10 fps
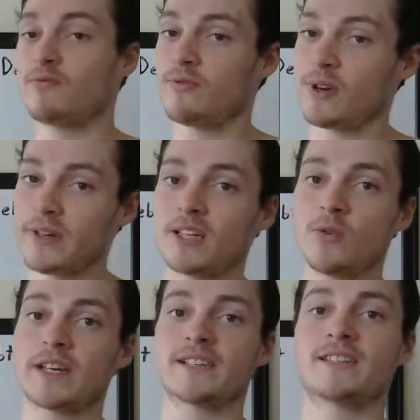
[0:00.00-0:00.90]
very
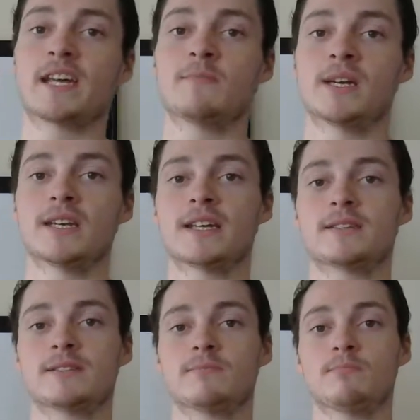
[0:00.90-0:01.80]
annoying statement.
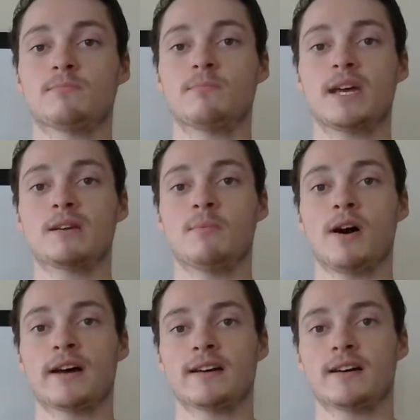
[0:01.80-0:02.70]
It's made
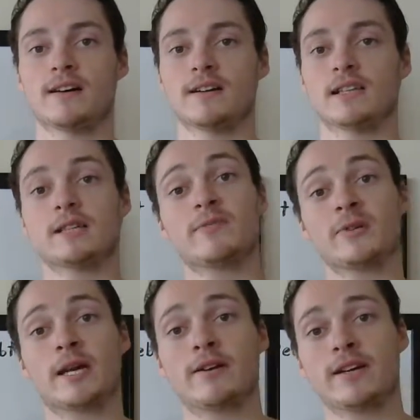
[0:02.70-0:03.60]
by
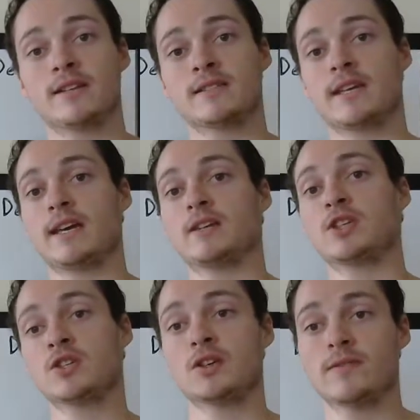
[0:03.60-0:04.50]
libertarians and
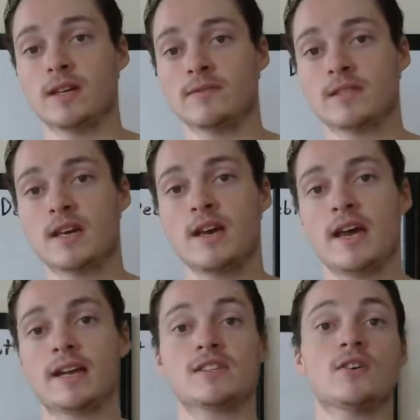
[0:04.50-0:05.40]
conservatives.
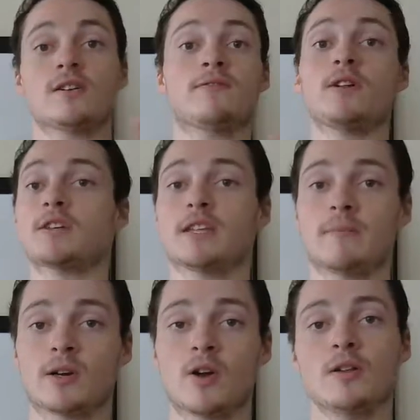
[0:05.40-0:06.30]
And it's not a fault on
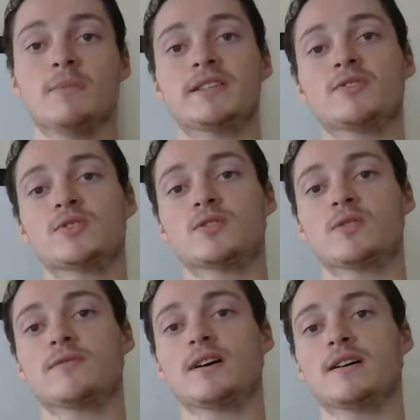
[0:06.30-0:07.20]
them at all, but there's sort
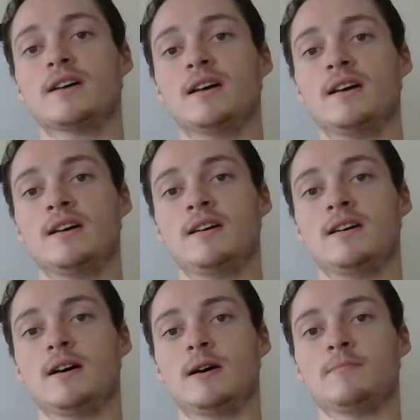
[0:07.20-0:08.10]
of
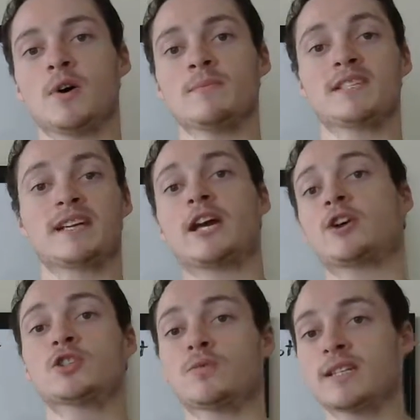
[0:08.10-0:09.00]
almost a
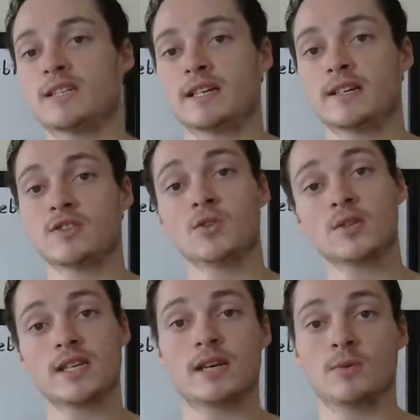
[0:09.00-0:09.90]
characteristic
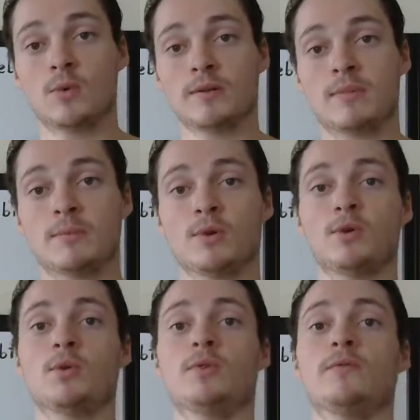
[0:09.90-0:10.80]
associated with people
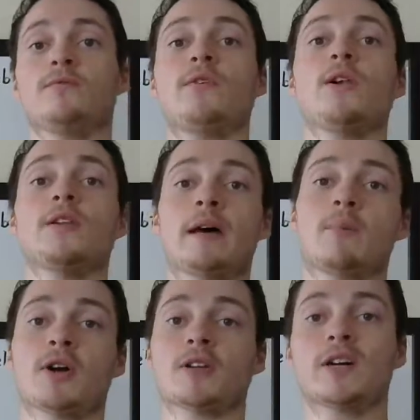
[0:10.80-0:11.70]
who fall on that
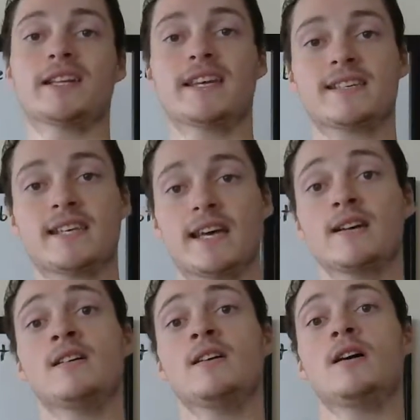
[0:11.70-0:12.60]
party line, and they
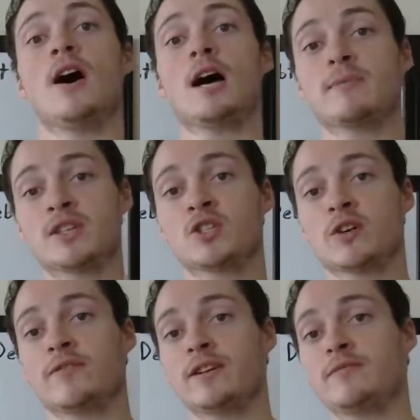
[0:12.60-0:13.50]
say, I'm
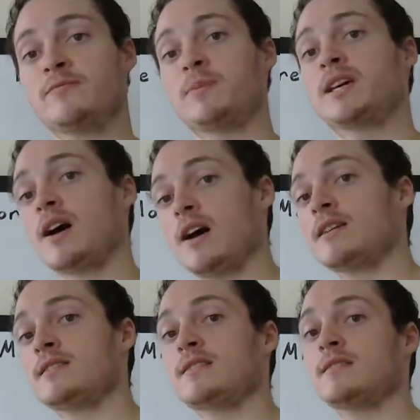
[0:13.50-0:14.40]
conservative
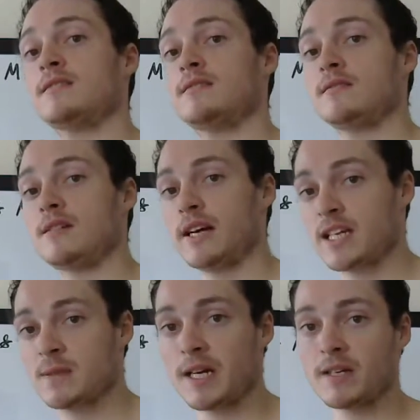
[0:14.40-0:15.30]
because I
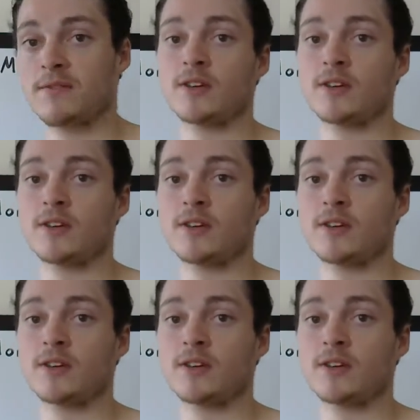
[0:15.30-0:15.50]
expect